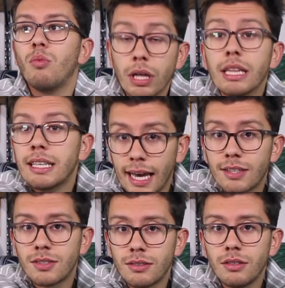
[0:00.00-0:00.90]
really
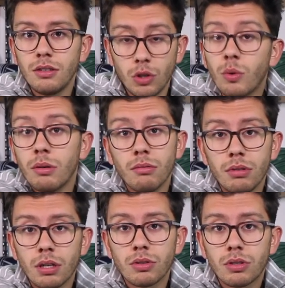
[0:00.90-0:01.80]
gets
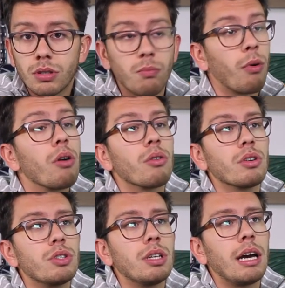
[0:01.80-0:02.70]
you
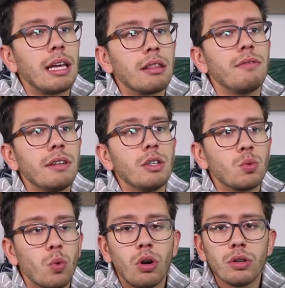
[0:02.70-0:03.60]
submerged in the vintage
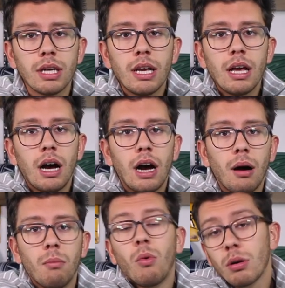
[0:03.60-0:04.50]
world.
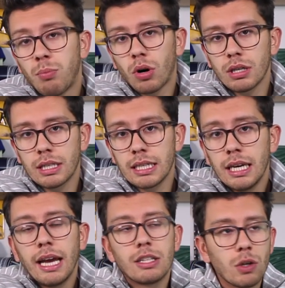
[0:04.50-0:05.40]
More importantly,
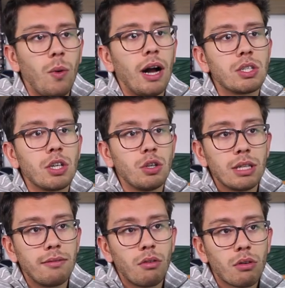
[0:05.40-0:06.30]
it's a watch that you'll
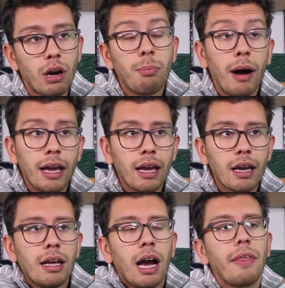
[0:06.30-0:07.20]
never regret buying.
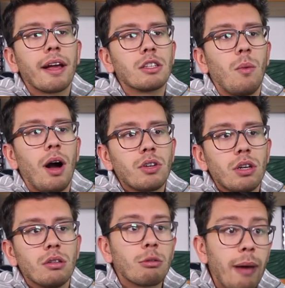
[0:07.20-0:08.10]
I think it's a watch that
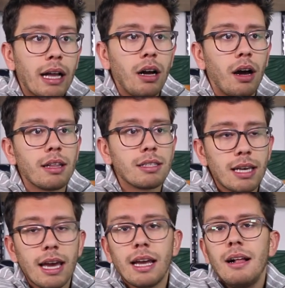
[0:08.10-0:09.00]
you'll look back on and
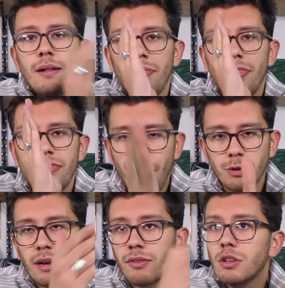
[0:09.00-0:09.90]
say, "That was
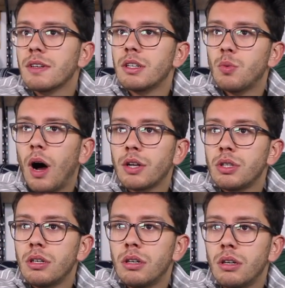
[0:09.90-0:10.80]
my first vintage
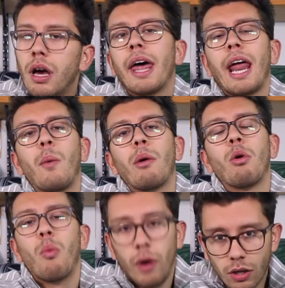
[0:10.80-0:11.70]
watch, and I wear
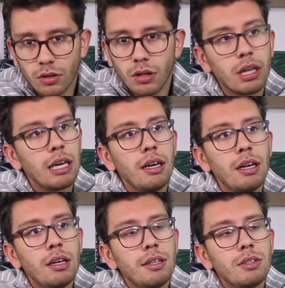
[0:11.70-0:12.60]
it regularly."
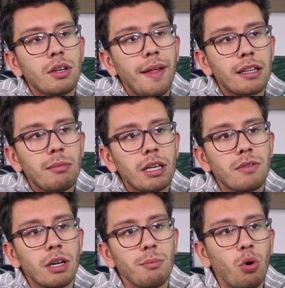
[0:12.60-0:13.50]
So that to me is
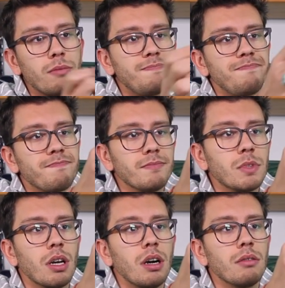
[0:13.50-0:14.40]
very important.
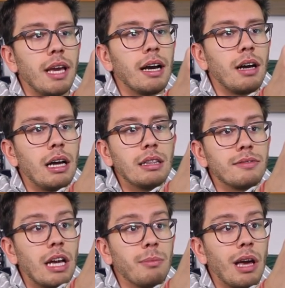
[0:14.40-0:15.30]
So yeah, I'd
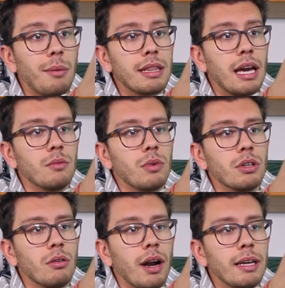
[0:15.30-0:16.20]
love to help you out with that when
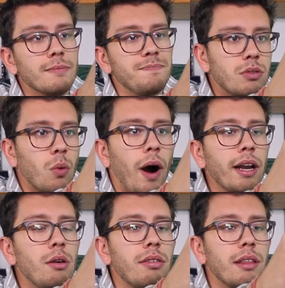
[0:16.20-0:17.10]
you're ready. Why
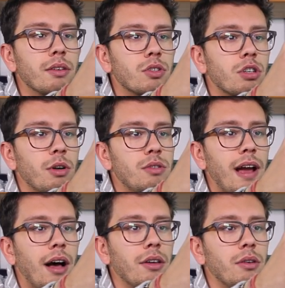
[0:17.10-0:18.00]
do you think there's so much
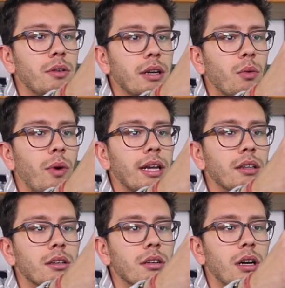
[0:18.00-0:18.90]
value in
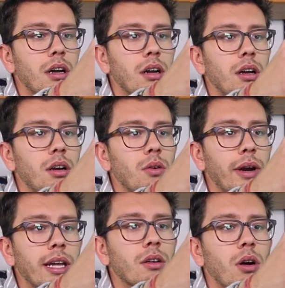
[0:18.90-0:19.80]
regular
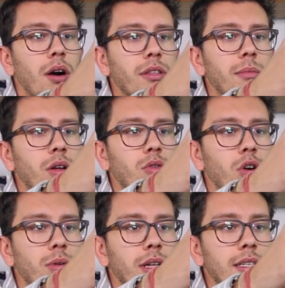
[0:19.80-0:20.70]
off-the-mill
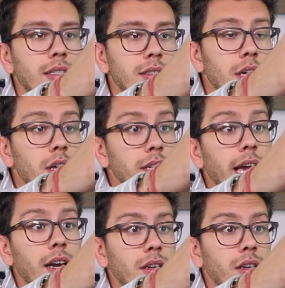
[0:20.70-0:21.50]
chrome cases? Yeah,